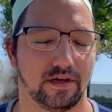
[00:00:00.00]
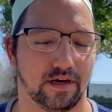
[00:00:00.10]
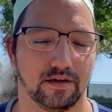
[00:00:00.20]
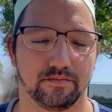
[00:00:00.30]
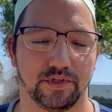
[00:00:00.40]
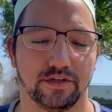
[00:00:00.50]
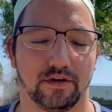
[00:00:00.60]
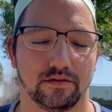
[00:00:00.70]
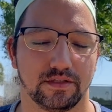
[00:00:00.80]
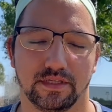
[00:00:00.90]
Um, you
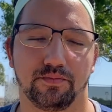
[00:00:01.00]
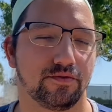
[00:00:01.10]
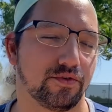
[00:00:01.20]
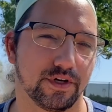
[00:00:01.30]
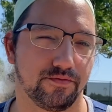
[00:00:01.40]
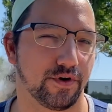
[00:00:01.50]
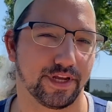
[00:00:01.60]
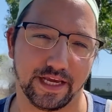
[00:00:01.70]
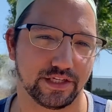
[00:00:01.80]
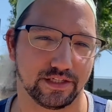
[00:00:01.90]
know, simple
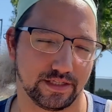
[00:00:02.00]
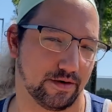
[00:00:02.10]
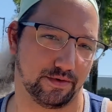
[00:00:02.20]
fornication is not